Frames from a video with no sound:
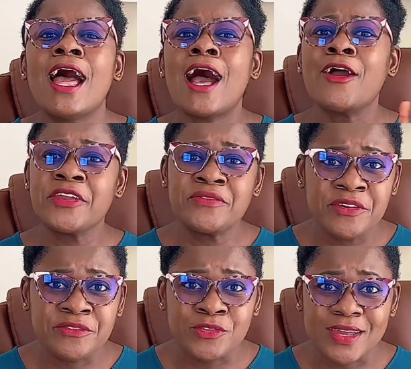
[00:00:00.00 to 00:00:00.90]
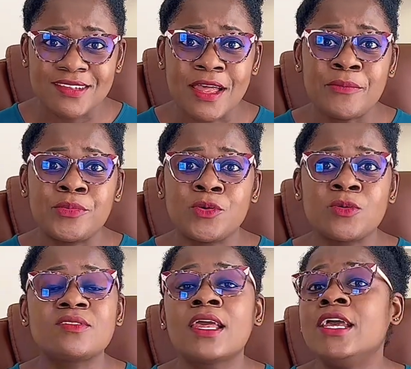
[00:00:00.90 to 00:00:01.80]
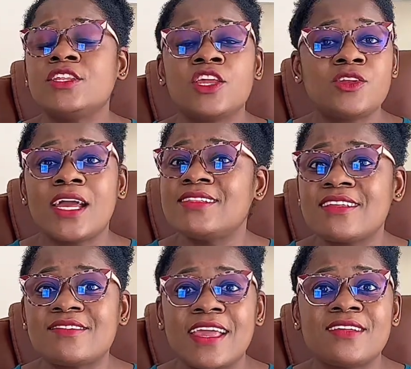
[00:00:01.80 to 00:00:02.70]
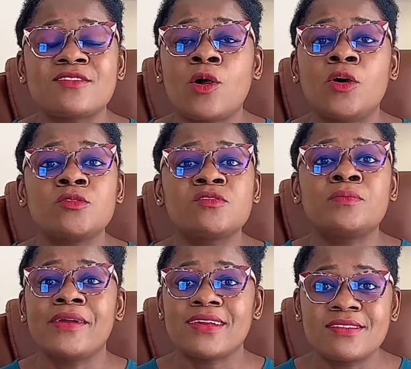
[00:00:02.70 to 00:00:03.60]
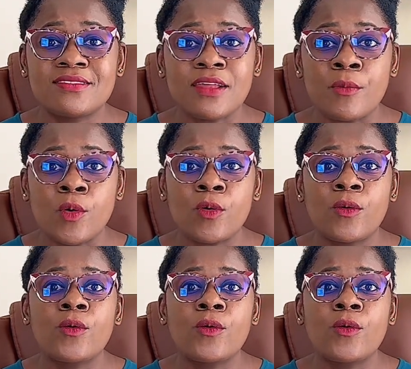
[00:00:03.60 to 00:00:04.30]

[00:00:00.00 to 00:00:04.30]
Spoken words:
I'll give you a few examples. The United States calls paracetamol